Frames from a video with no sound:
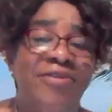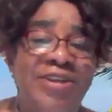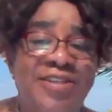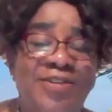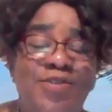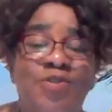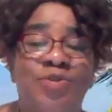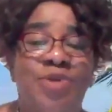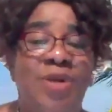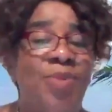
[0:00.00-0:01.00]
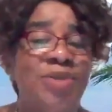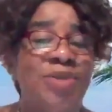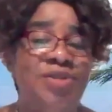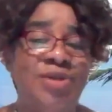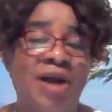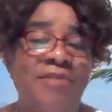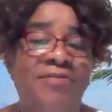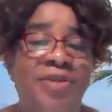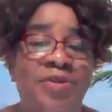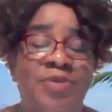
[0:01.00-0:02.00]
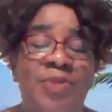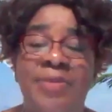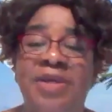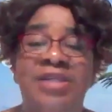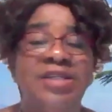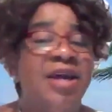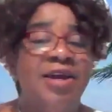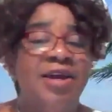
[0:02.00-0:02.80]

raising children once you have those babies